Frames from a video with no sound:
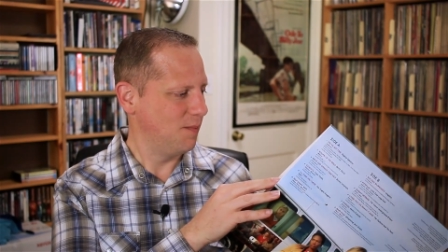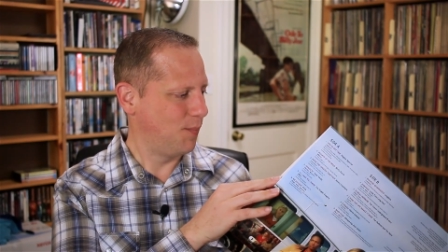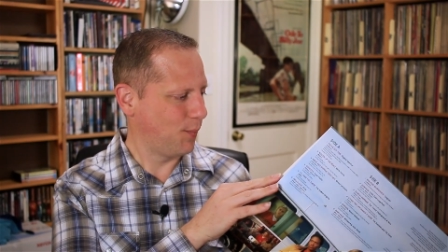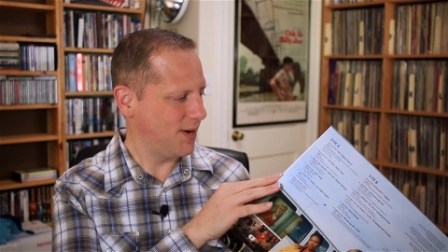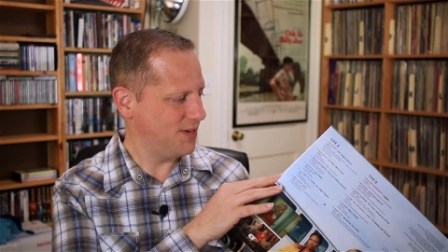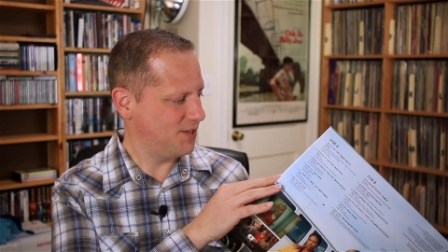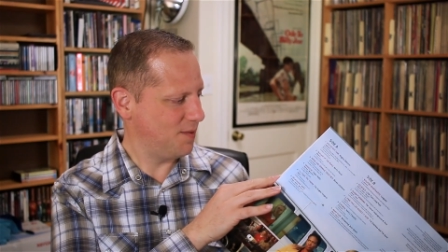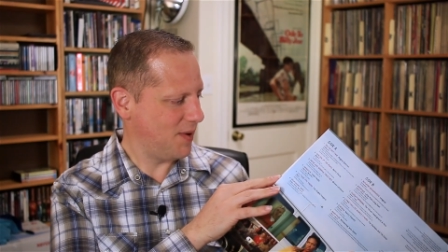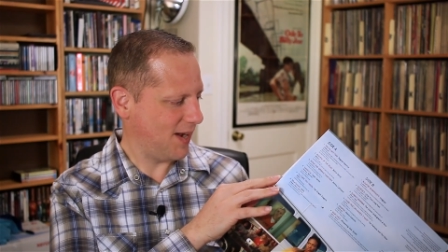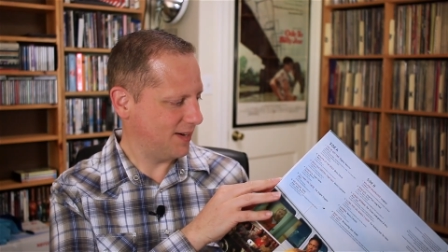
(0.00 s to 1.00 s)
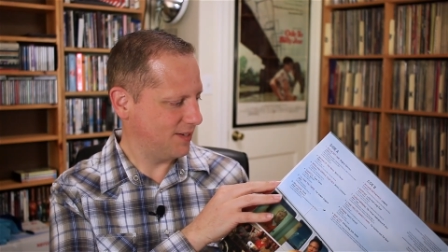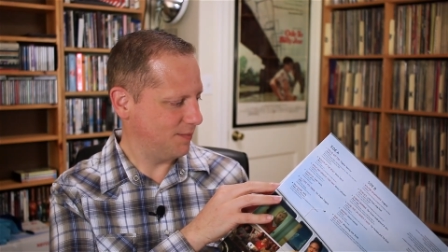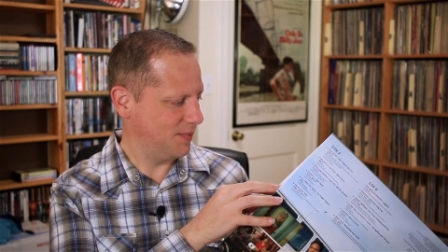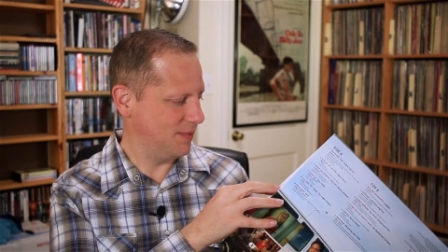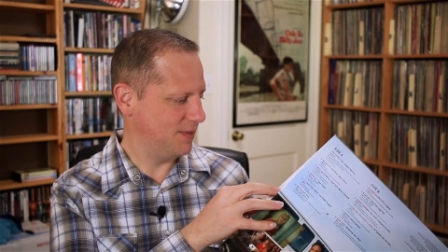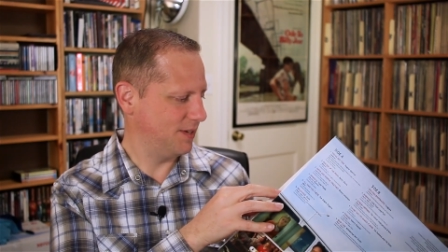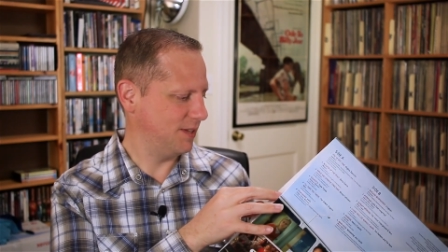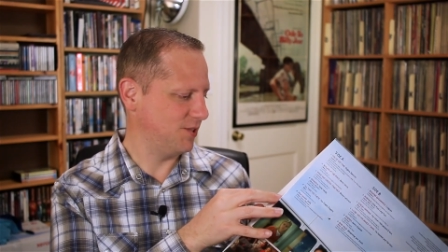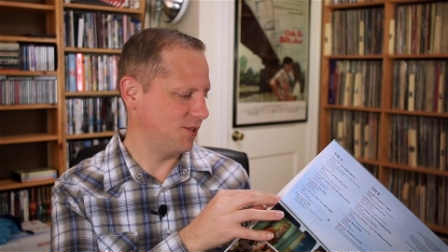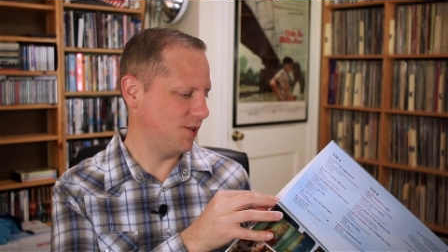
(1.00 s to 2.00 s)
brings you back to, to
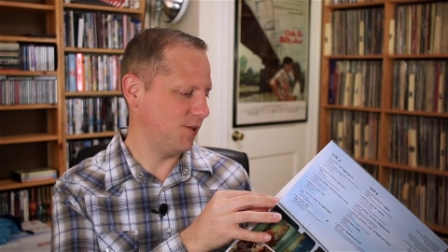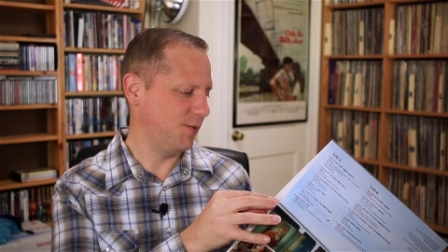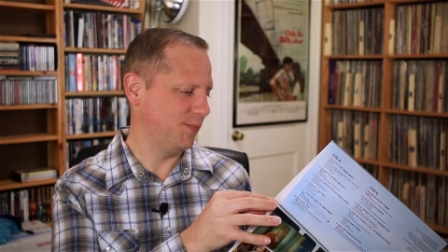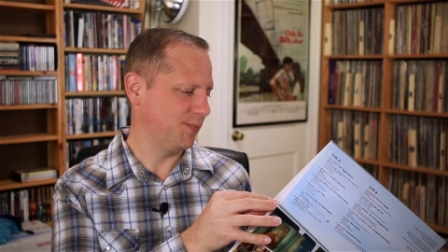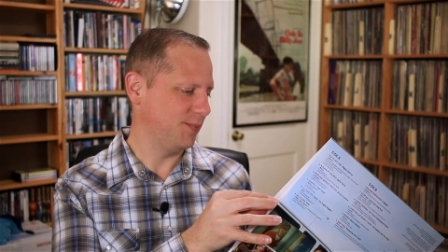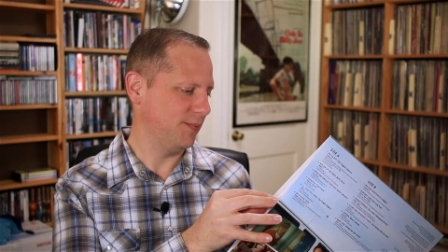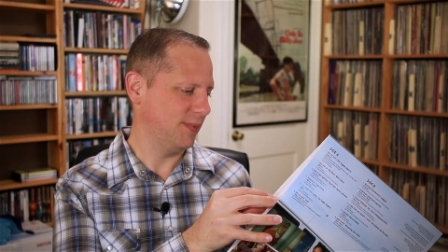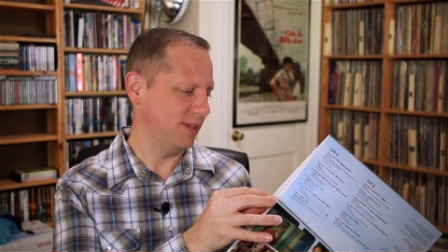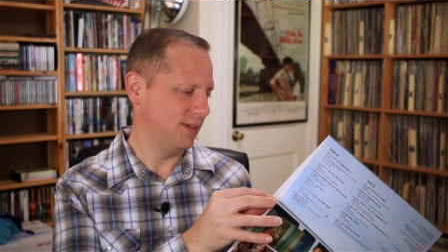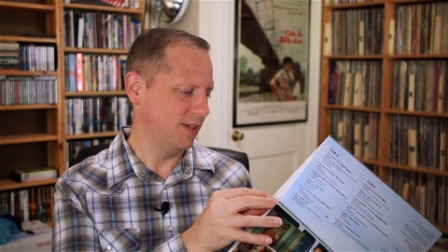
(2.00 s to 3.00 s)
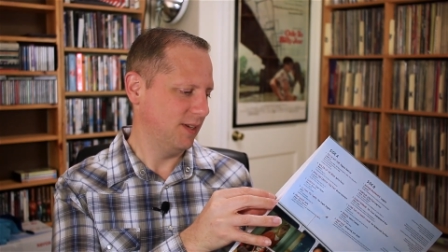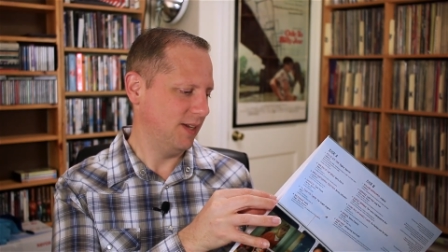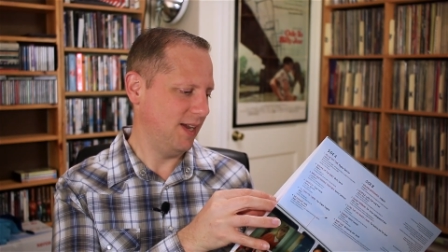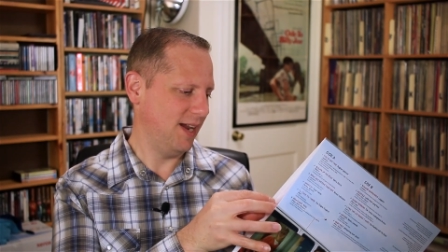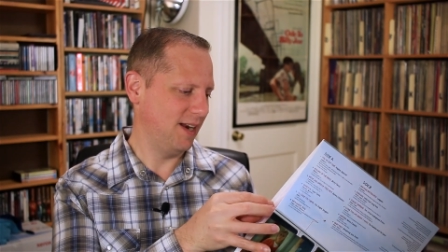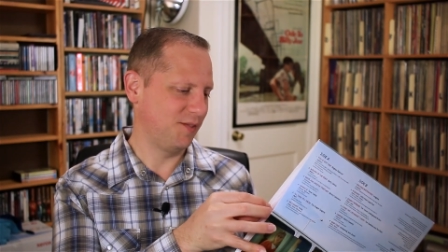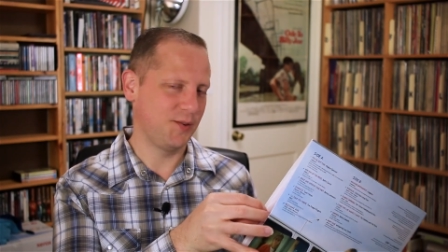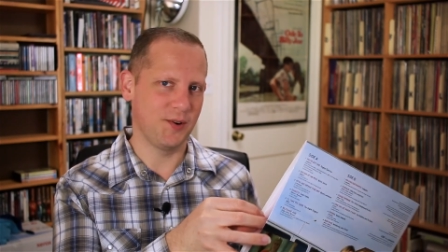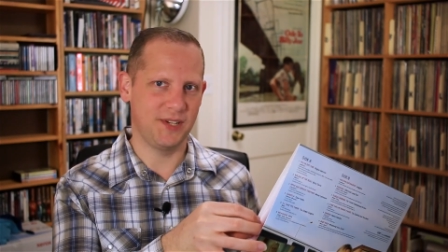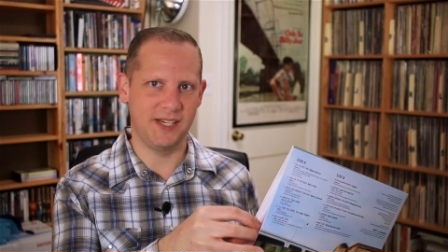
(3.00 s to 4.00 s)
the show. And of
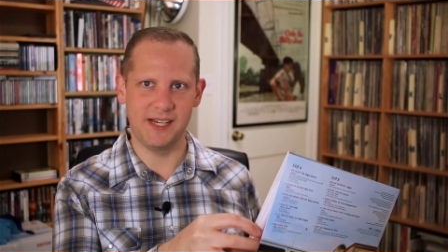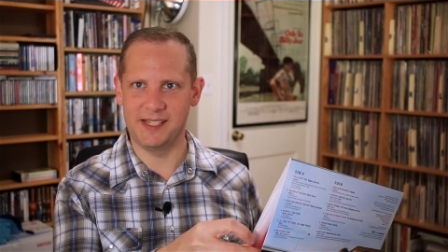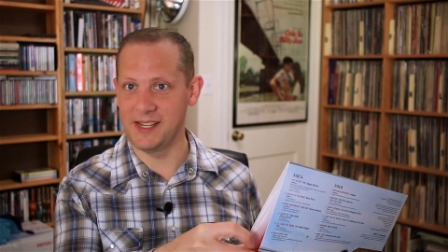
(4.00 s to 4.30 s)
course, since